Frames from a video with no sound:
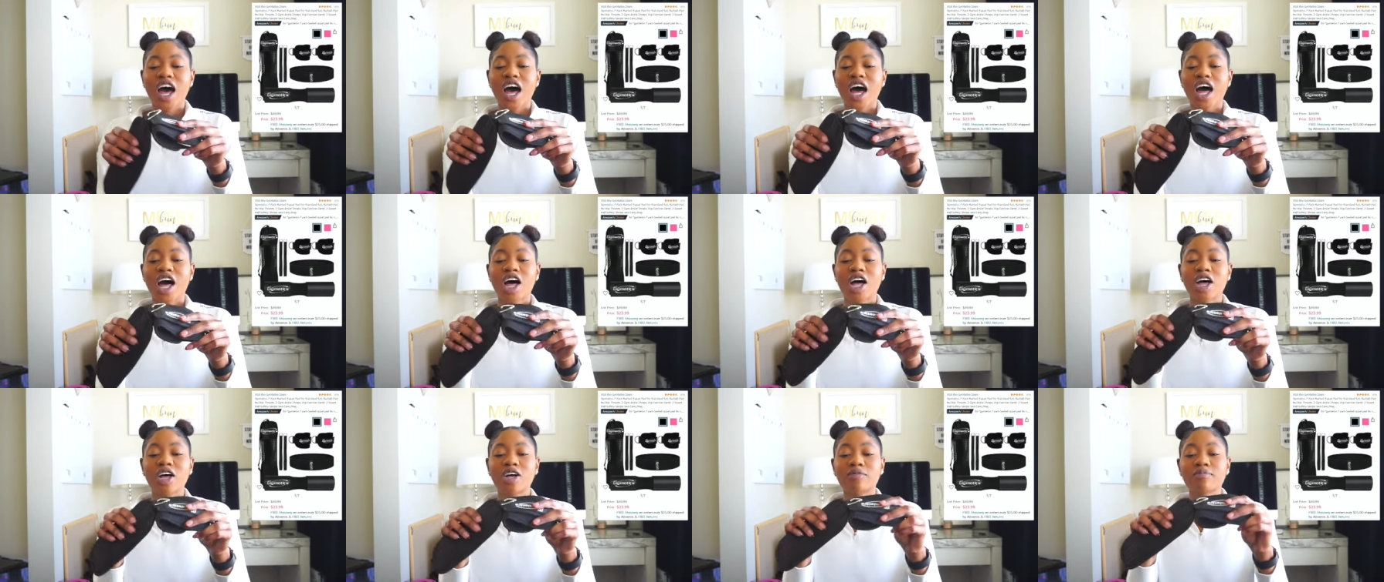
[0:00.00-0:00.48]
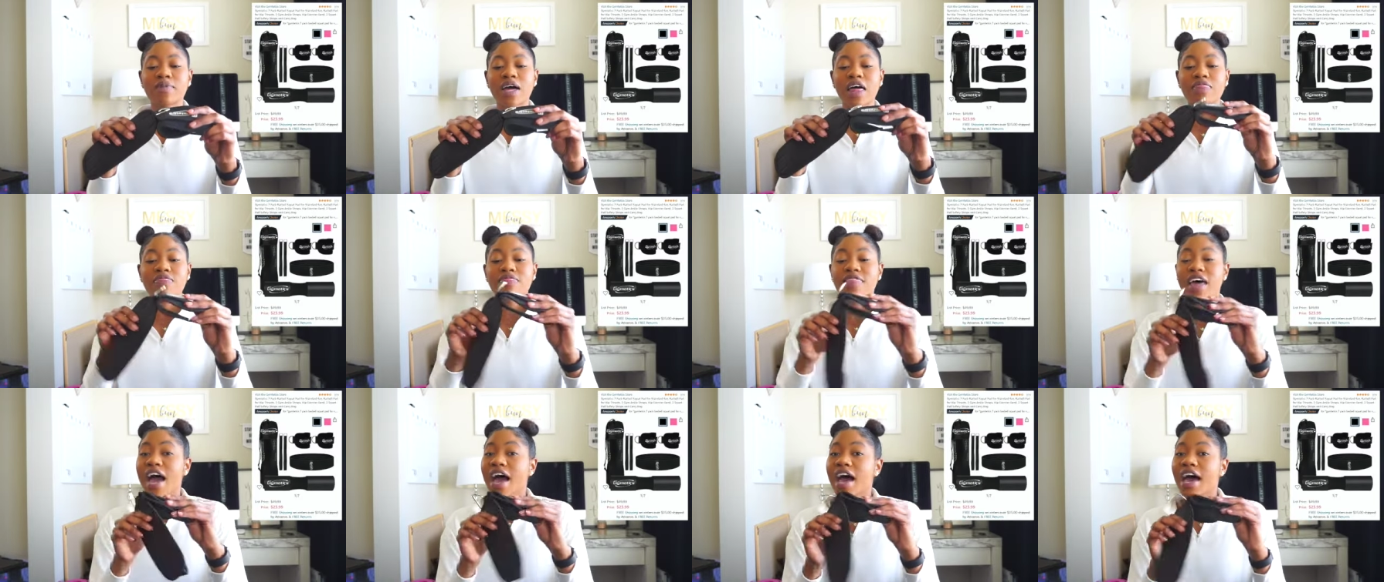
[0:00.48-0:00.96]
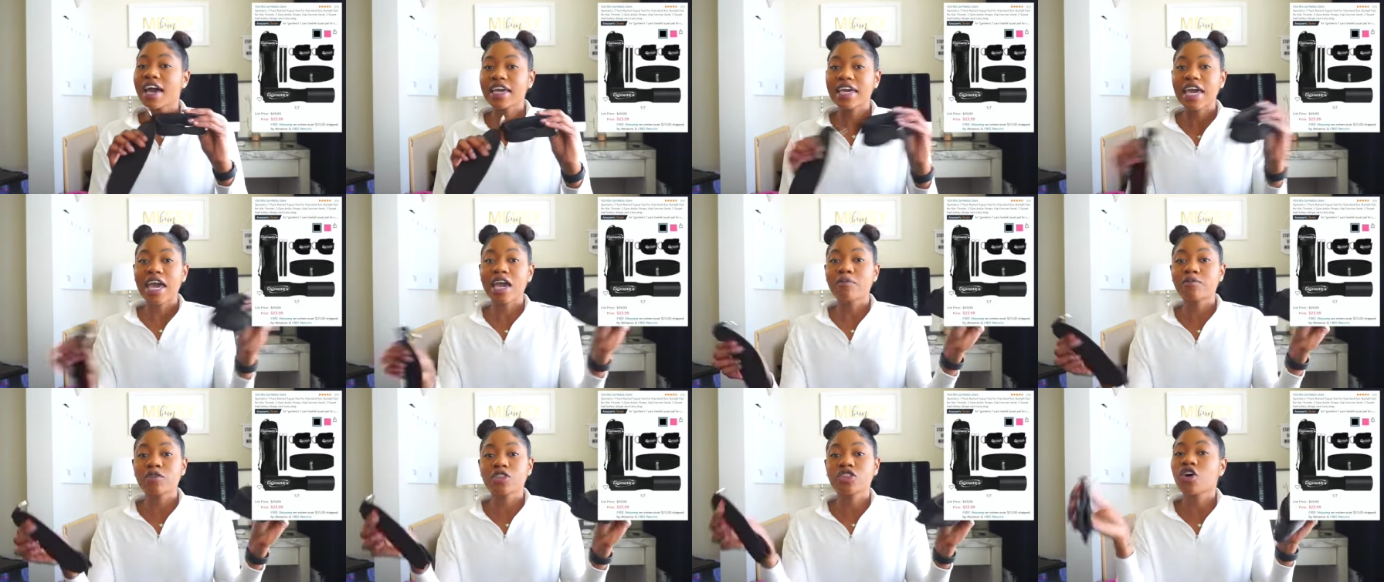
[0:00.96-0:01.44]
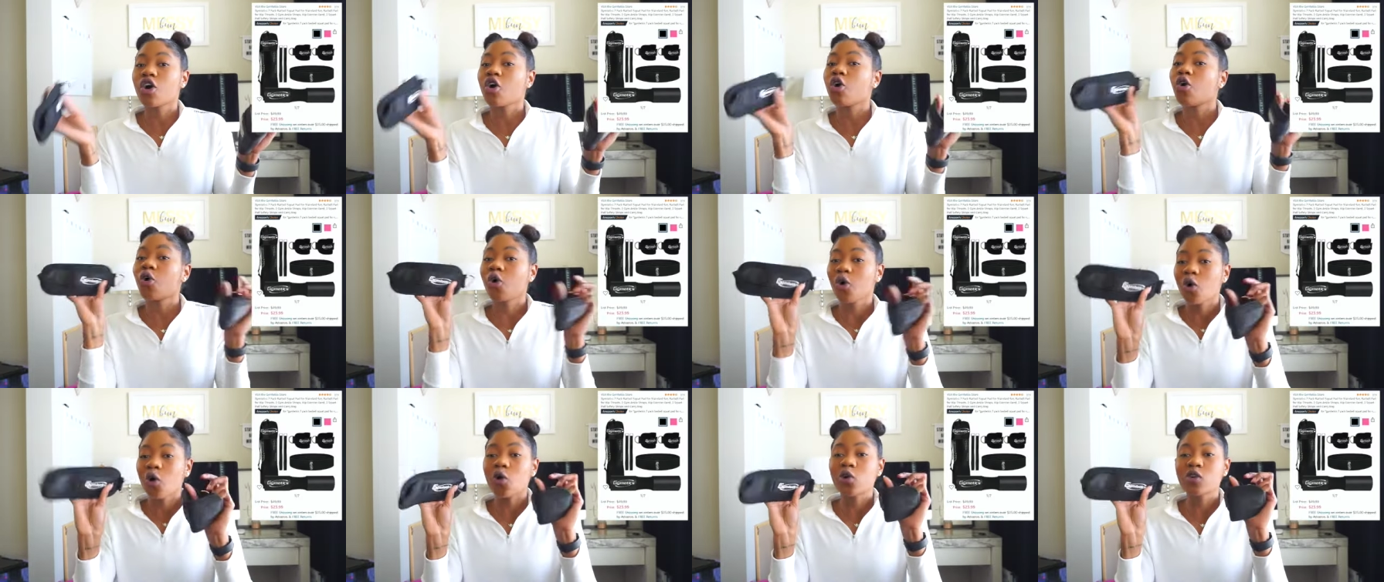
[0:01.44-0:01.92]
um, that came with a
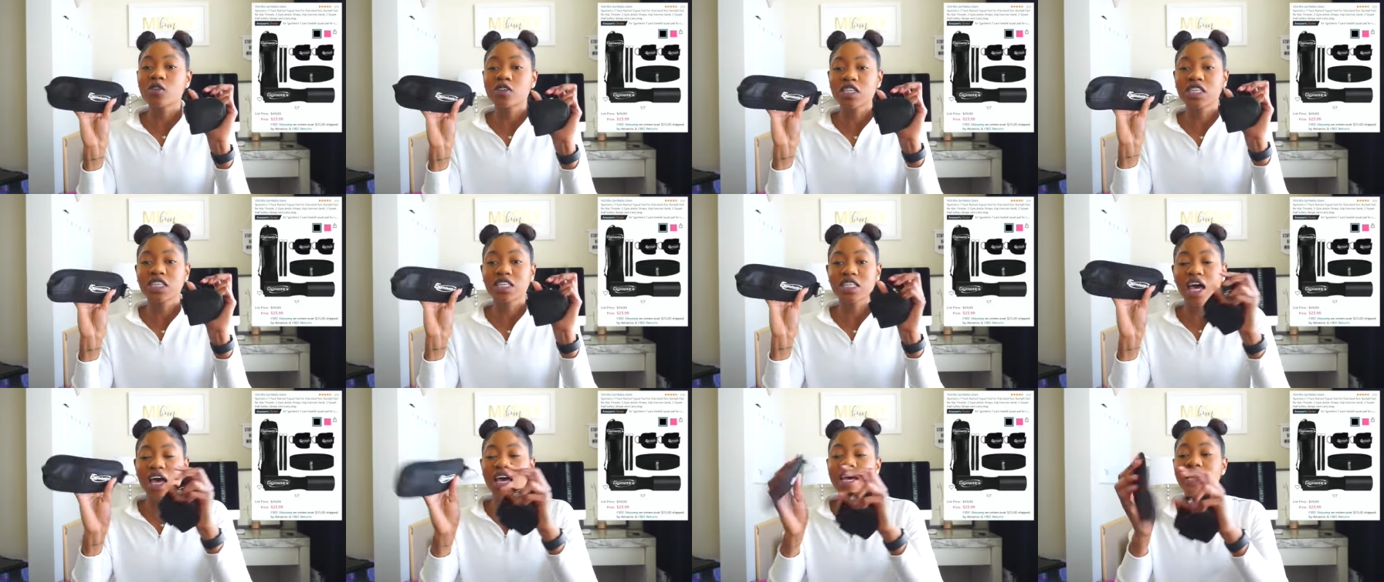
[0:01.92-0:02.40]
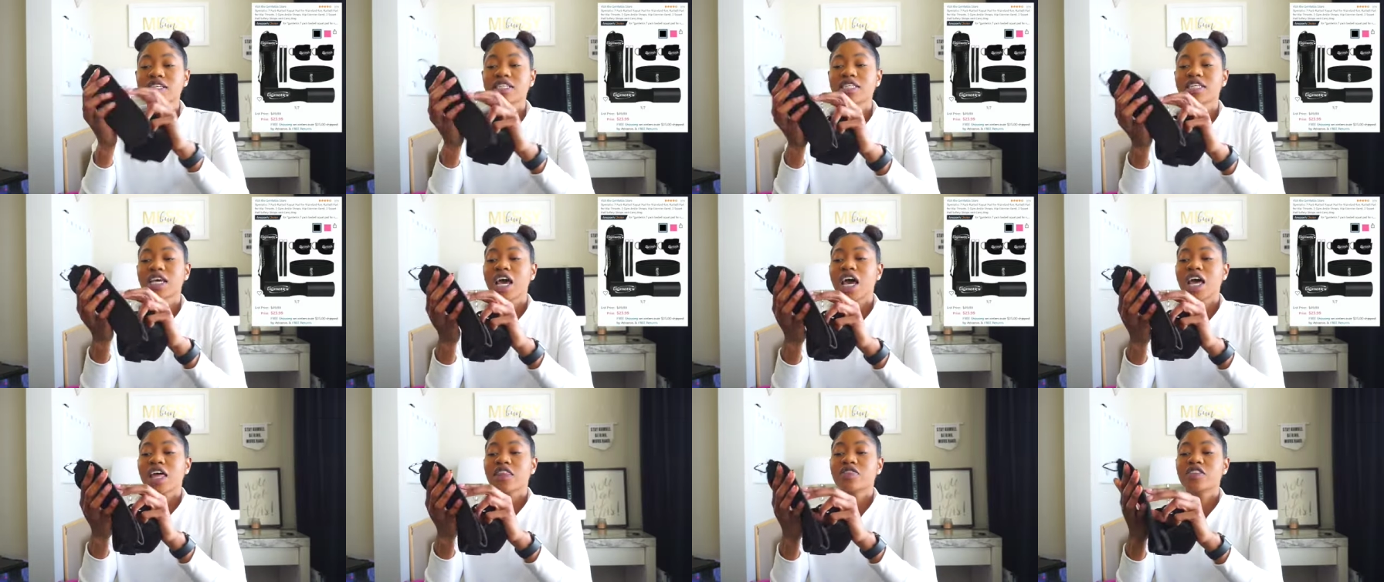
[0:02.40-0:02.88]
whole set.